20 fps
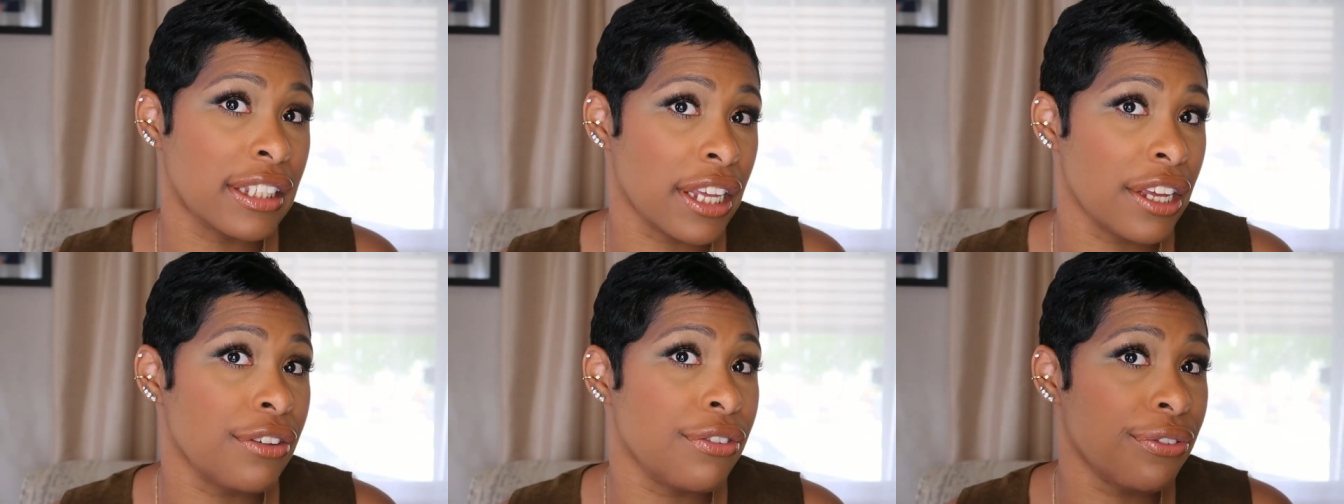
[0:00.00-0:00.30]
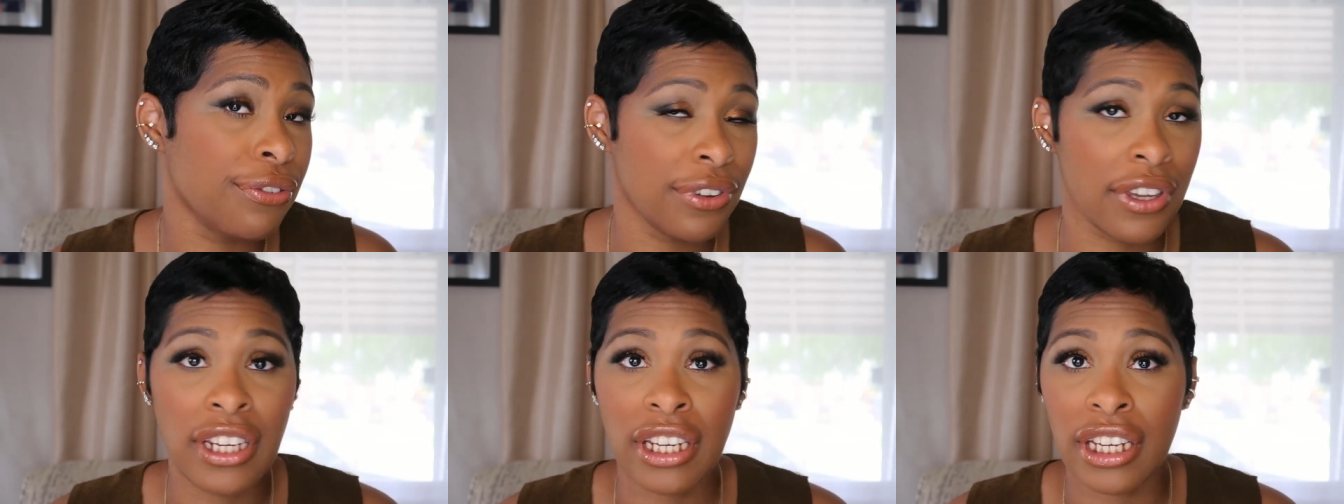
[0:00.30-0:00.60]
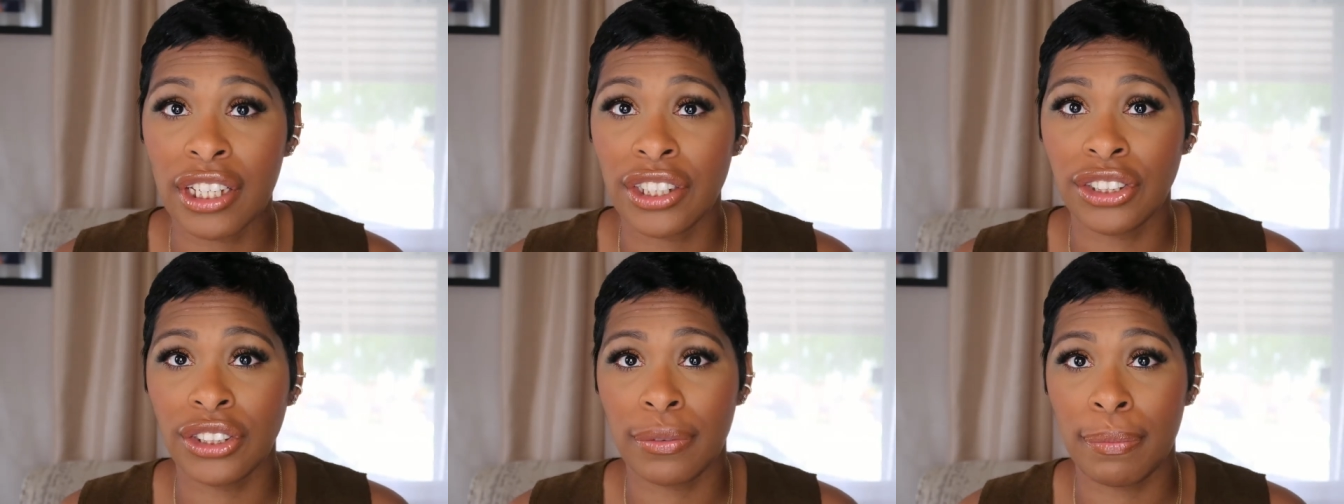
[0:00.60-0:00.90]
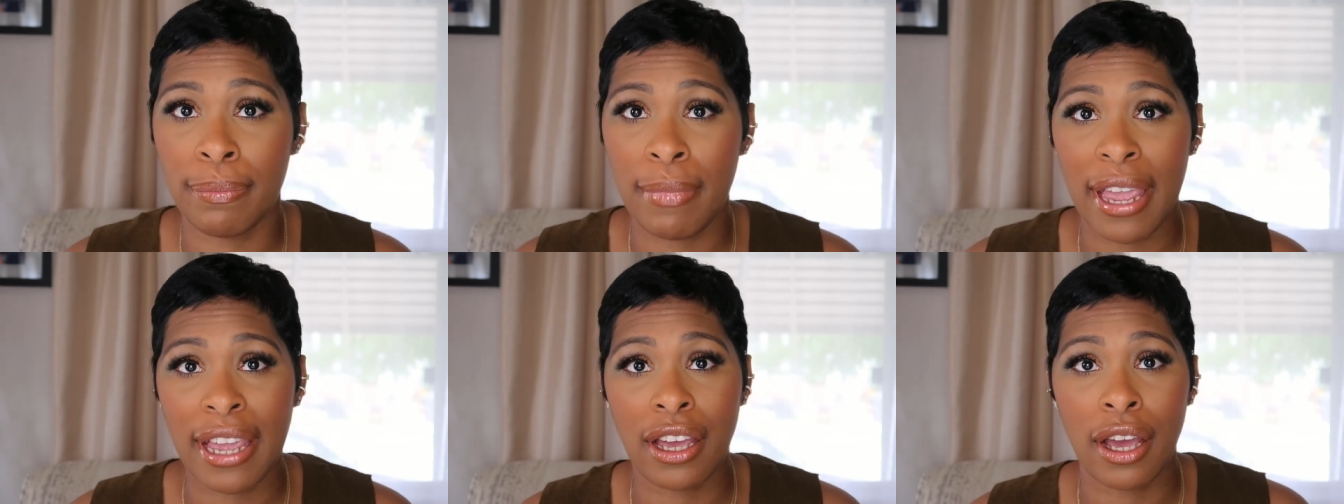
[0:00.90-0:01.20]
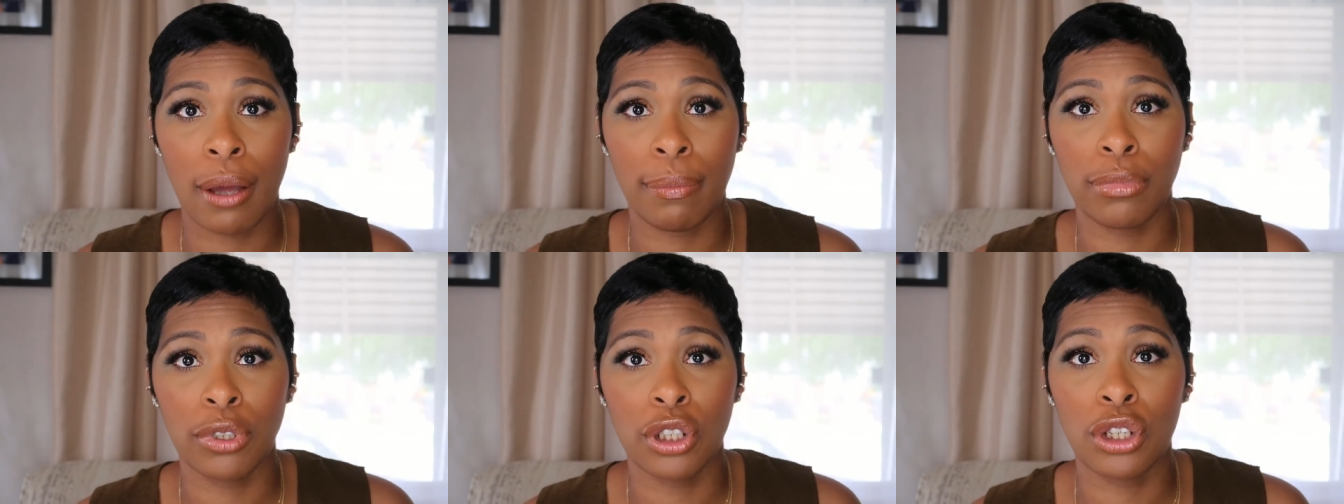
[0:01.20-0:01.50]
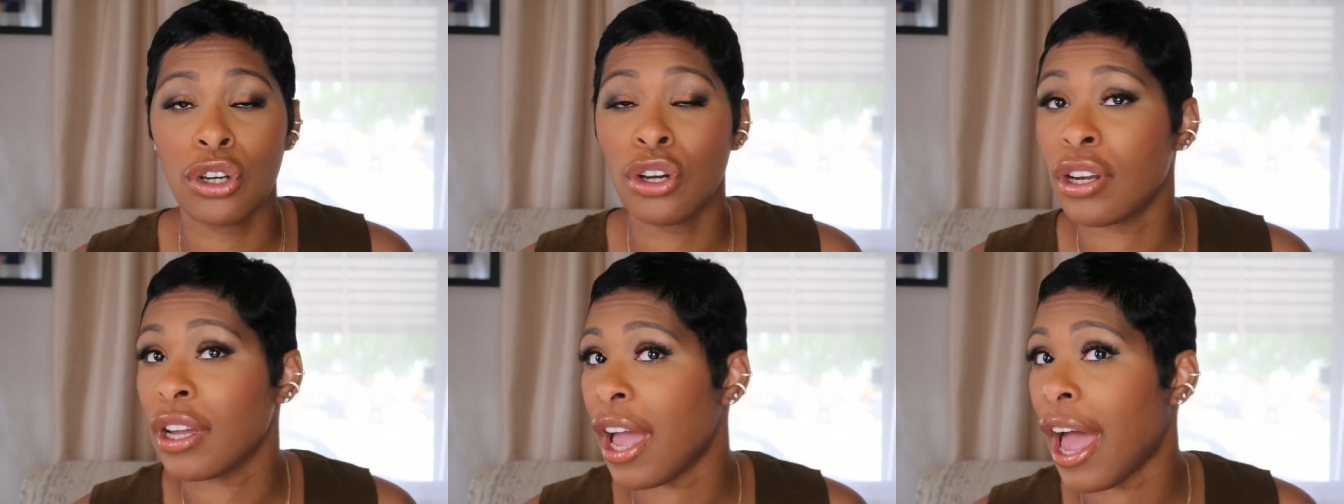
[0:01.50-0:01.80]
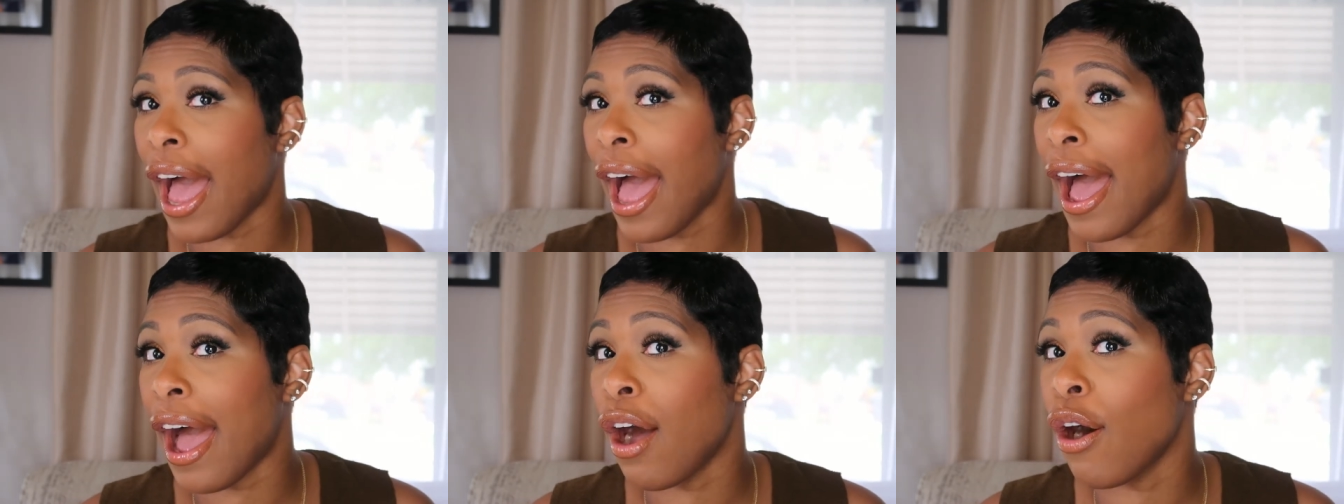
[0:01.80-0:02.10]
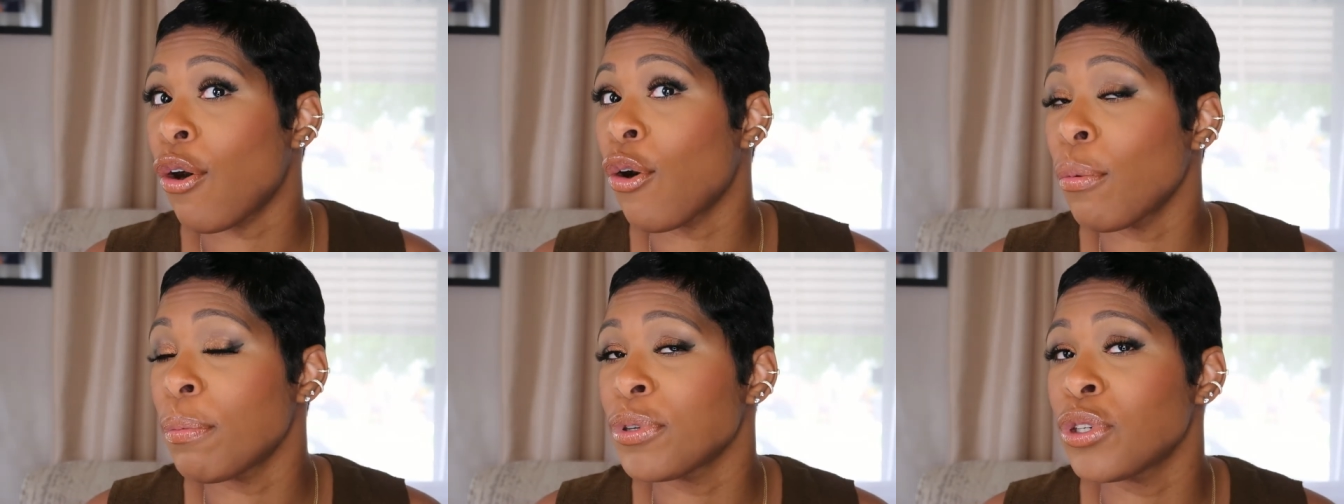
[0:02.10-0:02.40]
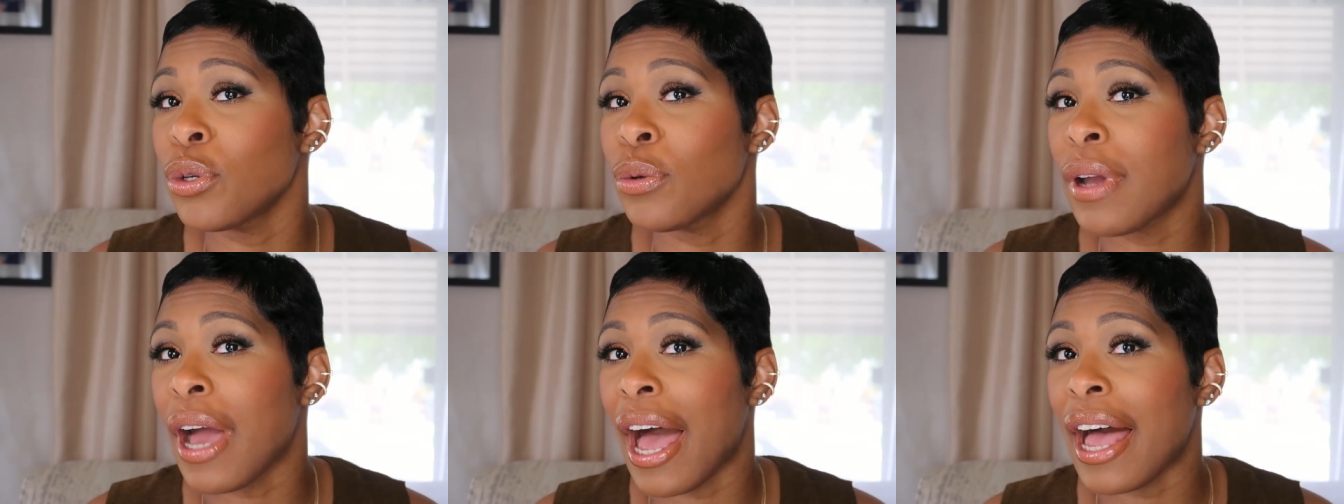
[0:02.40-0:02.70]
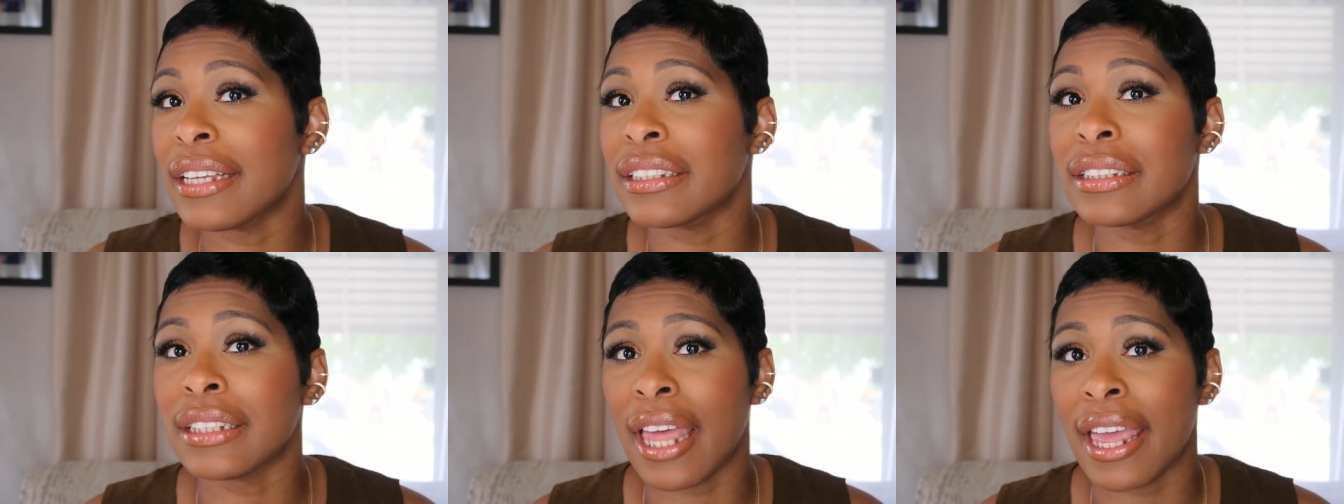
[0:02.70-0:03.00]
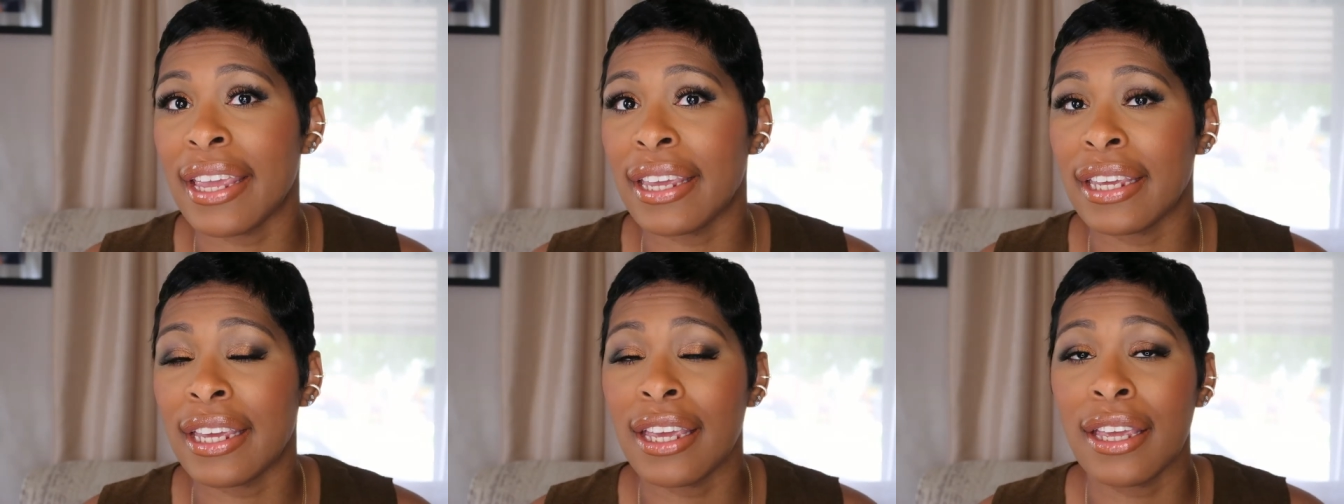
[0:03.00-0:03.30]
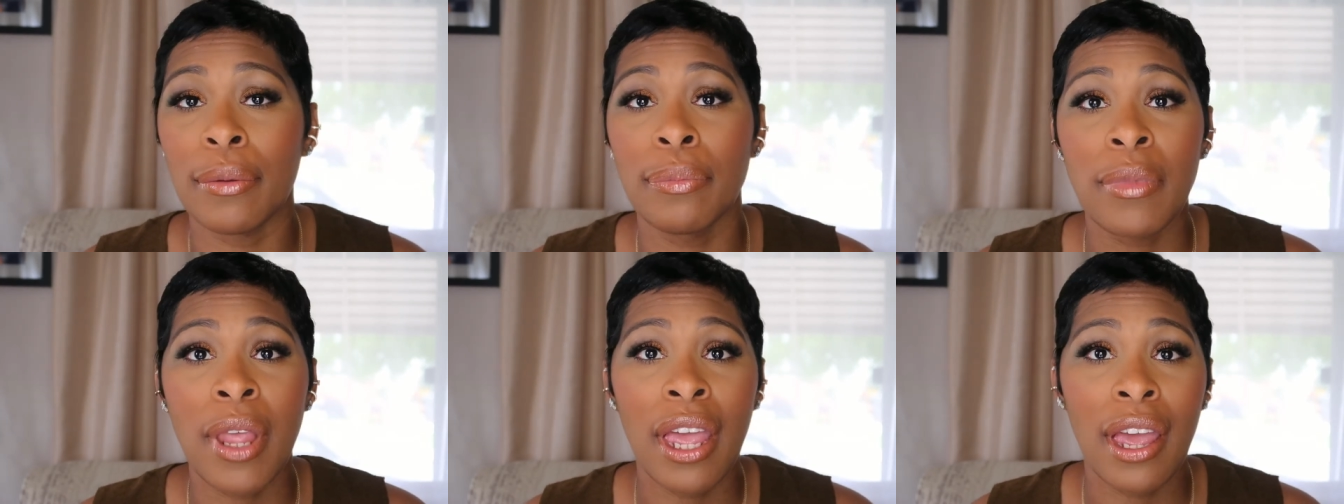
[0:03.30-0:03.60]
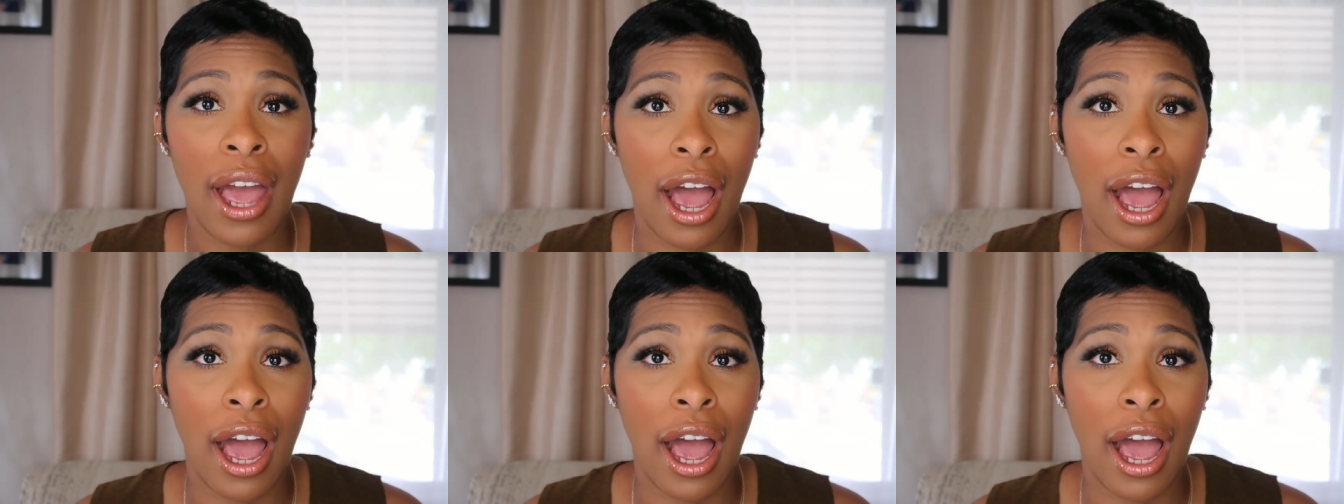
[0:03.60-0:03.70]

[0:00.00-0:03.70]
the finished makeup look. I hope you guys like it.